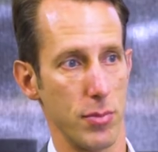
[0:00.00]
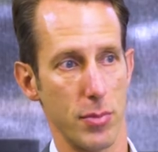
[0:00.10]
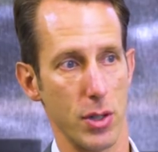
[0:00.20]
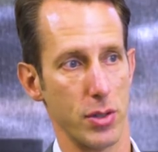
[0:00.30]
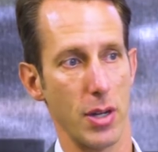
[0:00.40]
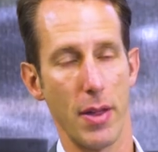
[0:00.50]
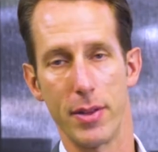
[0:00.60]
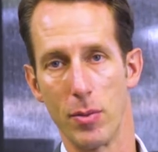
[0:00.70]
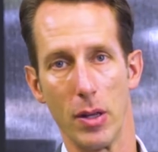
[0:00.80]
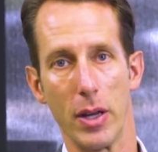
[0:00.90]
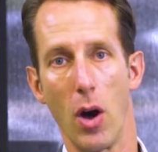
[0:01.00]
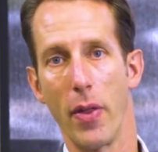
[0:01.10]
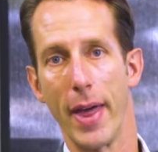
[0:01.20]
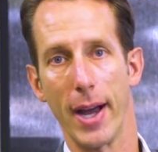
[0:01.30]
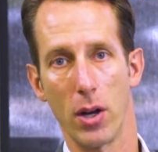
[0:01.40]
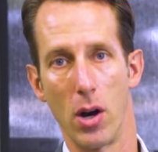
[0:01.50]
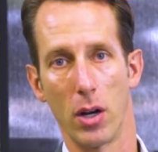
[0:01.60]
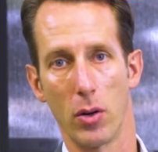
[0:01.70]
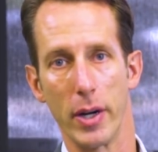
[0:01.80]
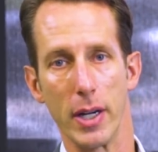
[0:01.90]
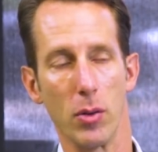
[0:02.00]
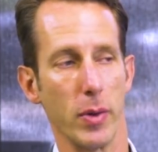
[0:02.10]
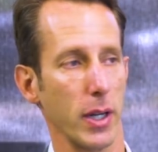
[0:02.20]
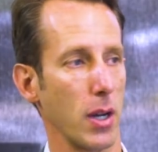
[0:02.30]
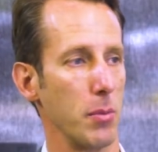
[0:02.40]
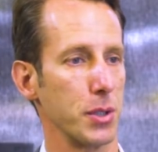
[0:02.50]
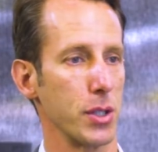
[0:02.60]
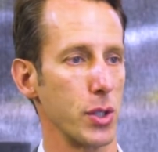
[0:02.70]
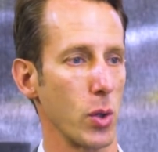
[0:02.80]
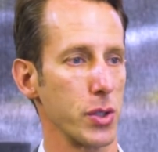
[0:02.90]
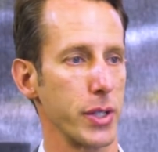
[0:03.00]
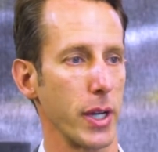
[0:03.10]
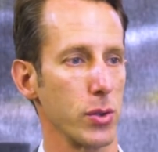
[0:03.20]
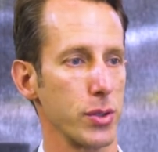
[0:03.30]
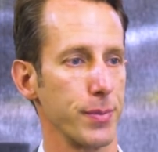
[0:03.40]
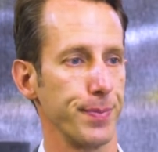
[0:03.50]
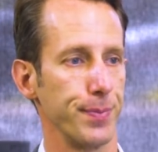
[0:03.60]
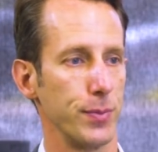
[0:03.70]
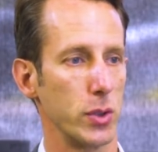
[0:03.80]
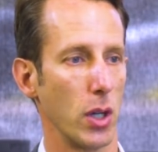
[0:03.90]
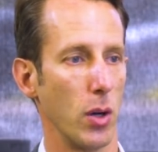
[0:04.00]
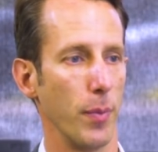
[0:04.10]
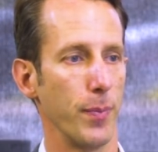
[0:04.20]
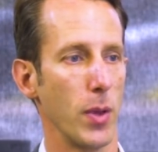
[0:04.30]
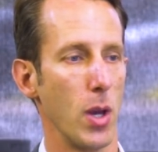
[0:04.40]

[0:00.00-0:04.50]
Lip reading: there's nothing really all that concrete when it comes to short sales. So